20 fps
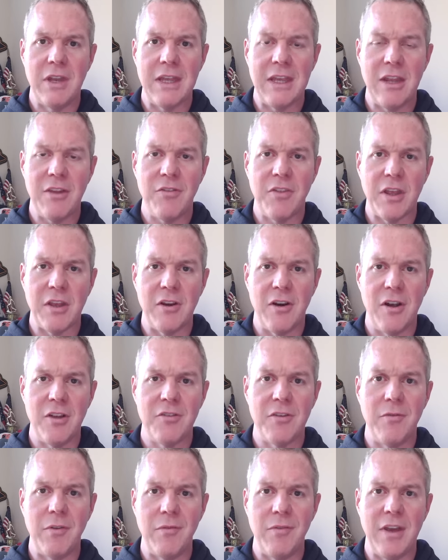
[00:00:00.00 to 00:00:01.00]
It gets the
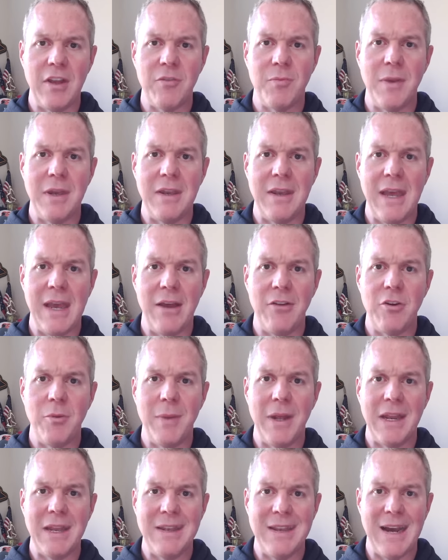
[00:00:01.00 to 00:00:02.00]
cost of investment down to
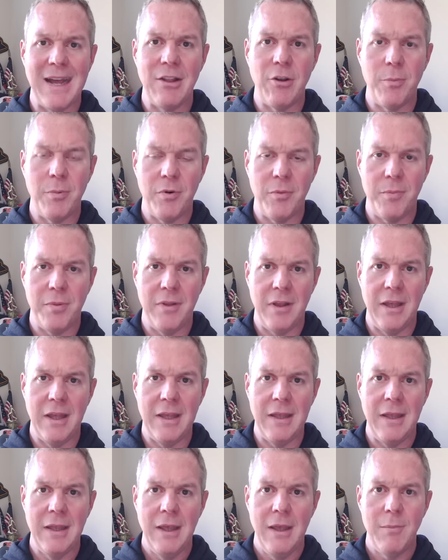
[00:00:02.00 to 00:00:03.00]
about a dollar per
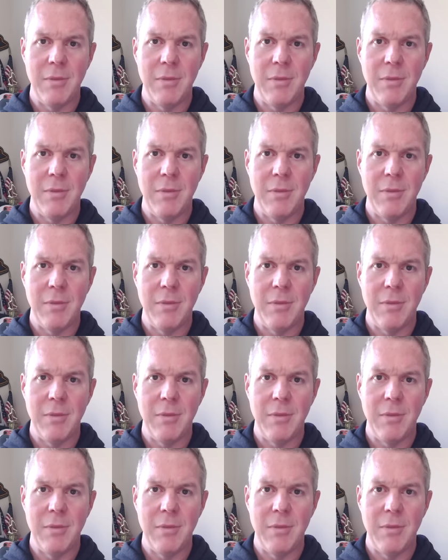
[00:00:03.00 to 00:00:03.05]
play